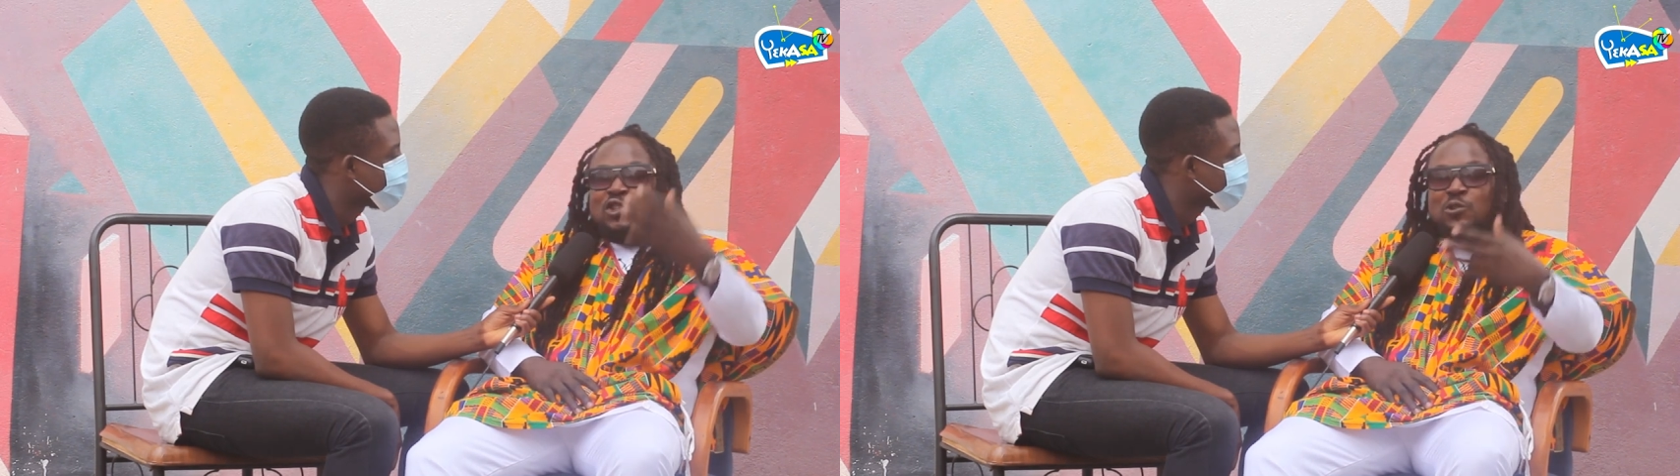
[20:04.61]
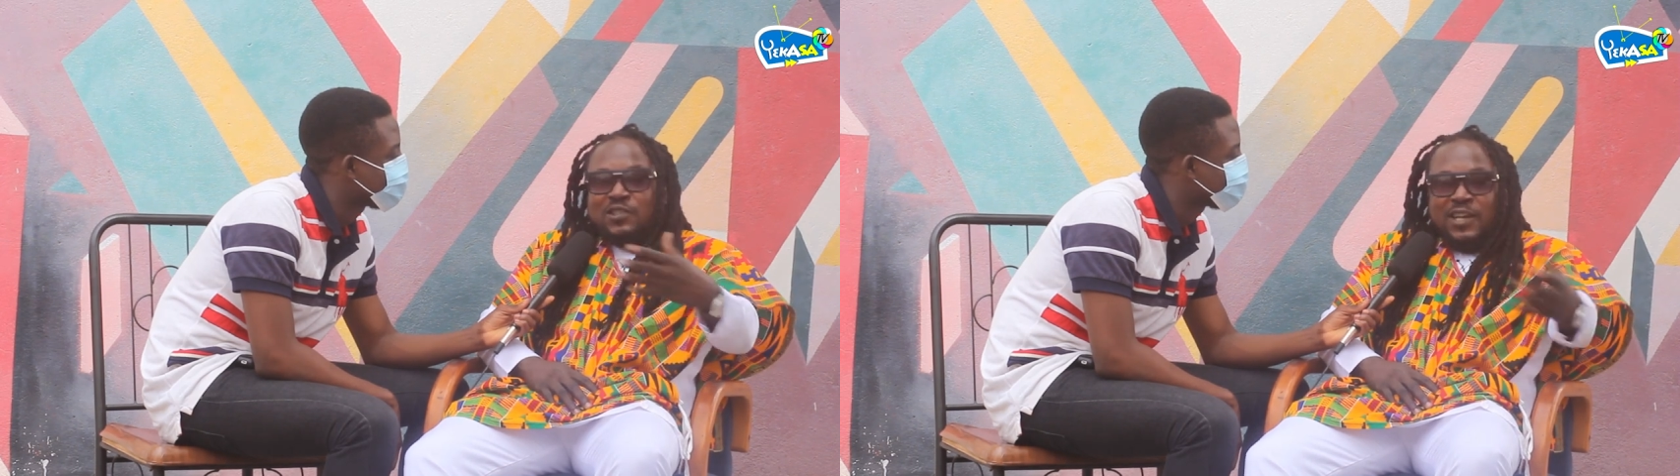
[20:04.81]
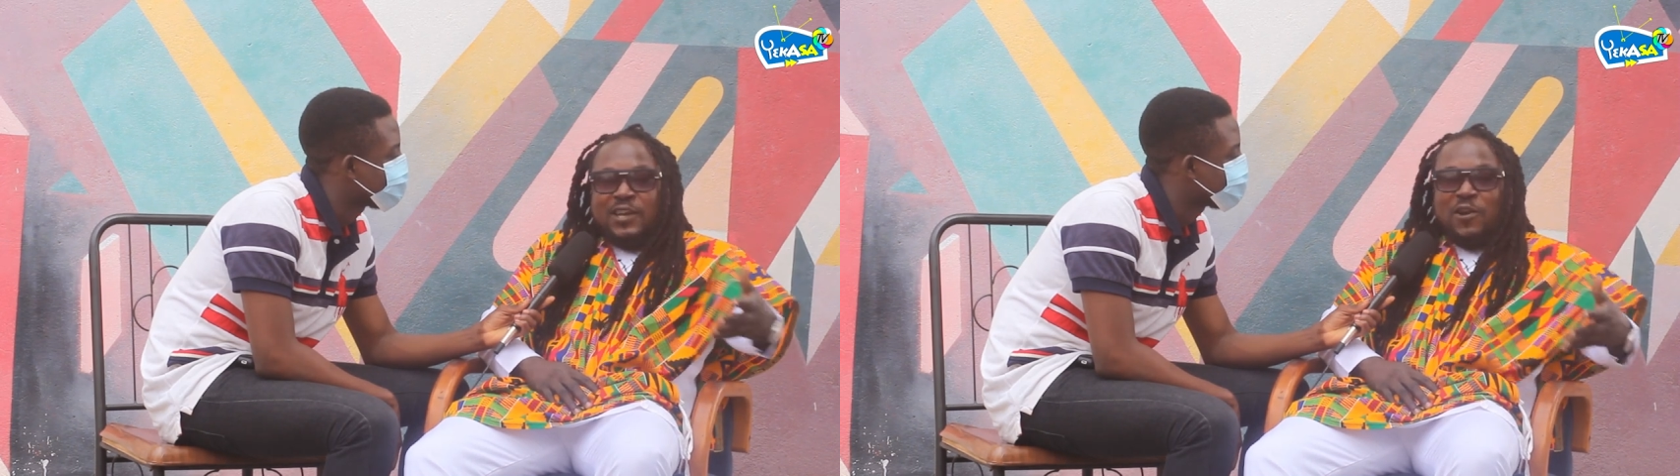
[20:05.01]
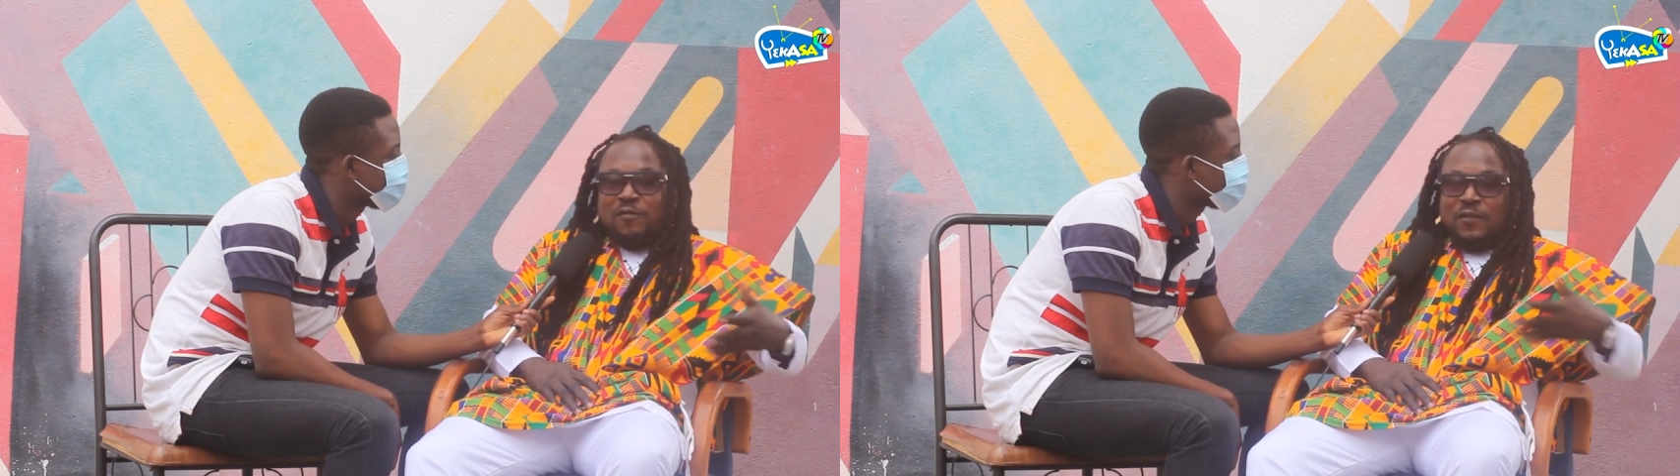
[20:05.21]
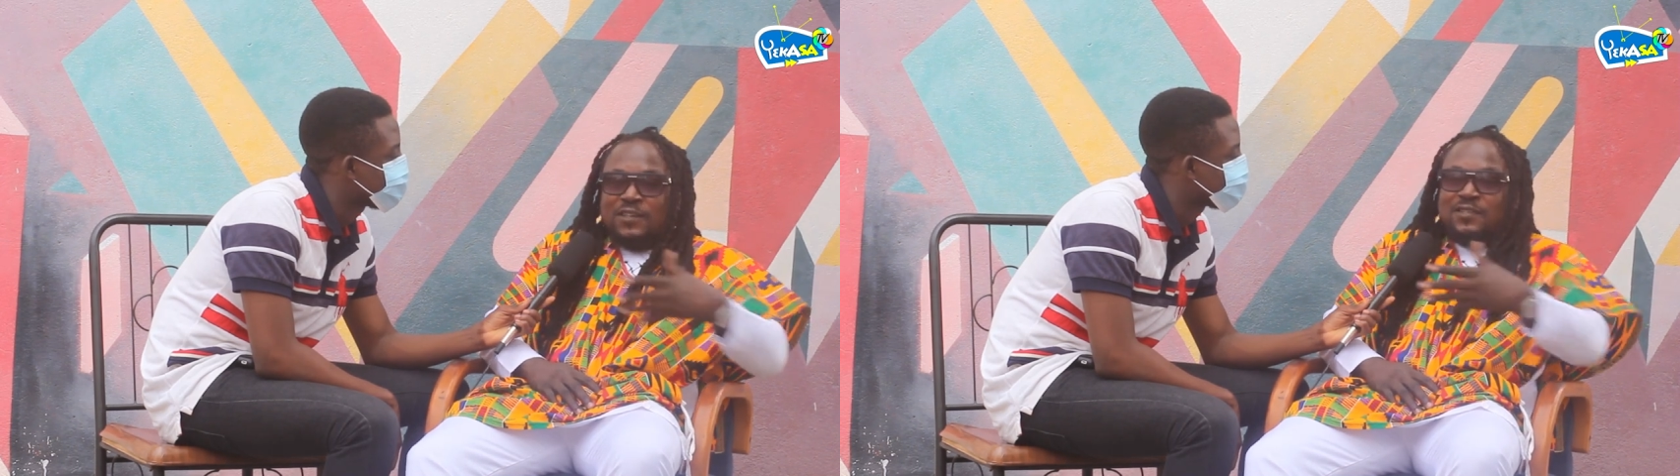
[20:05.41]
should take care
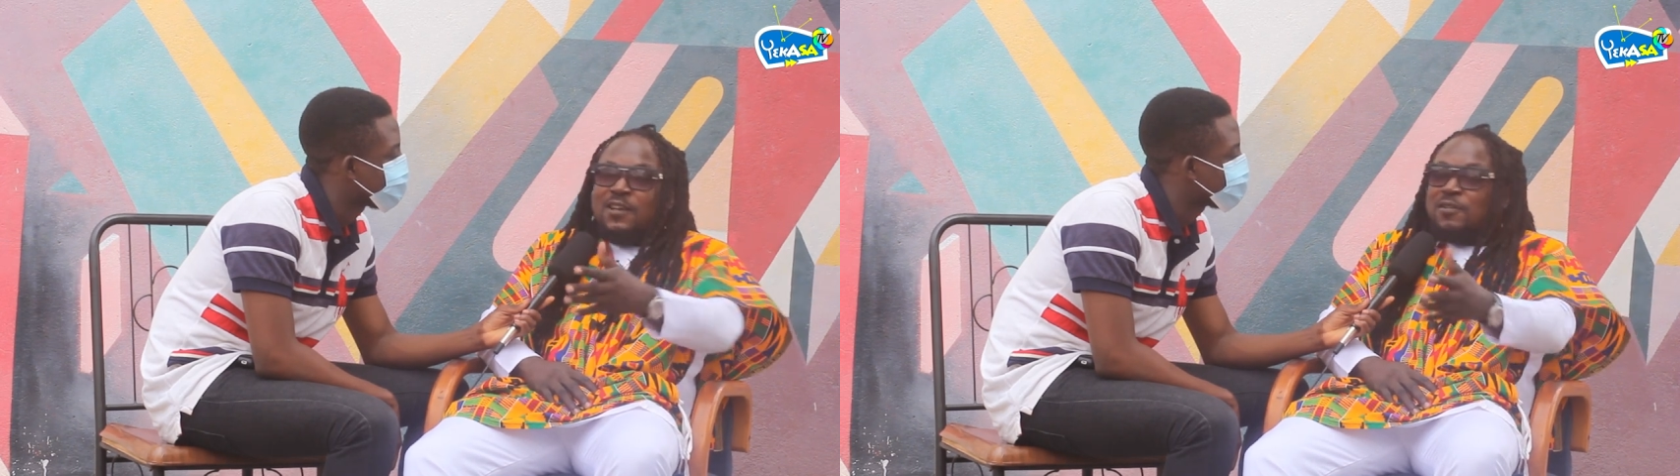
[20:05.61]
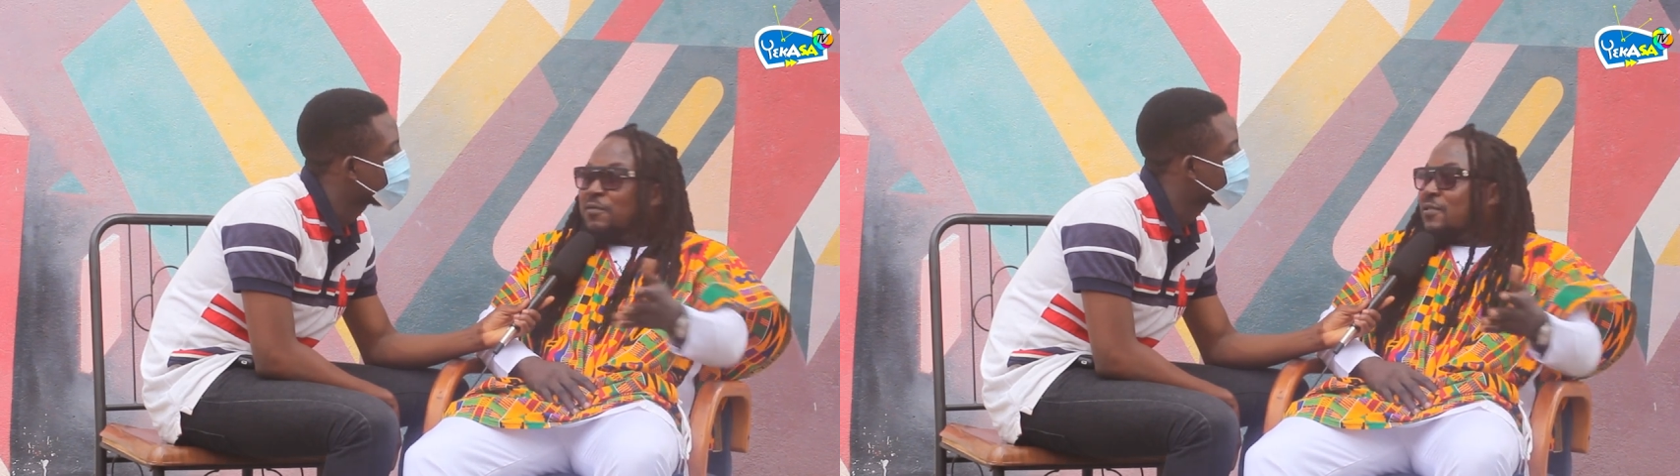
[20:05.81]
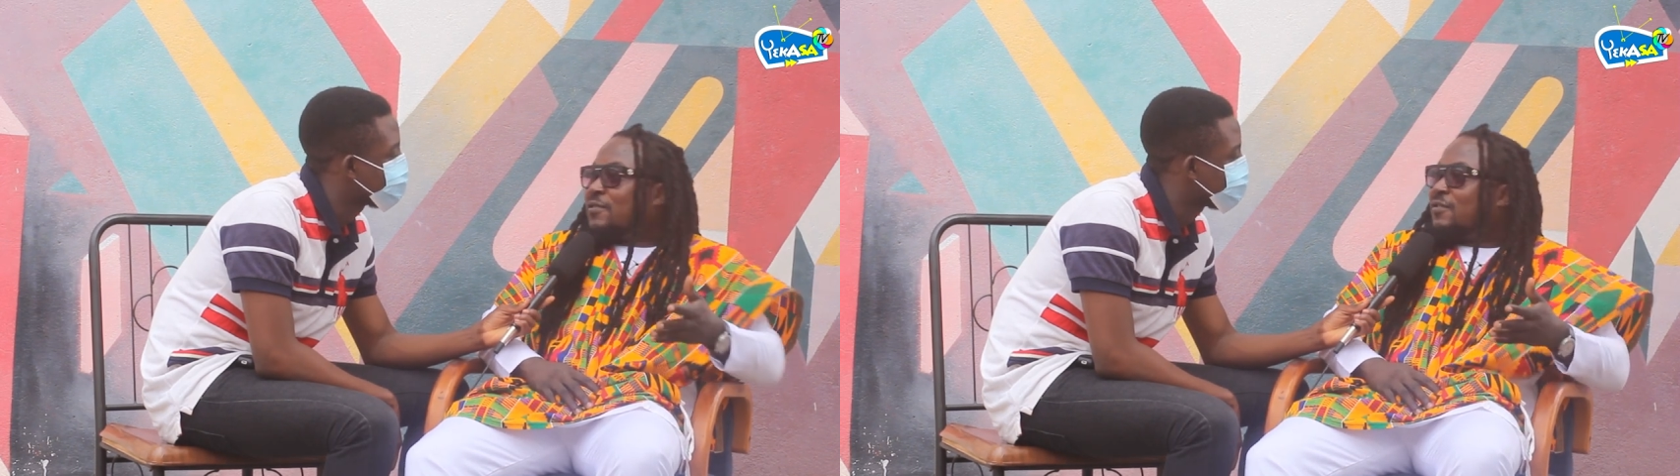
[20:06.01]
of ourselves.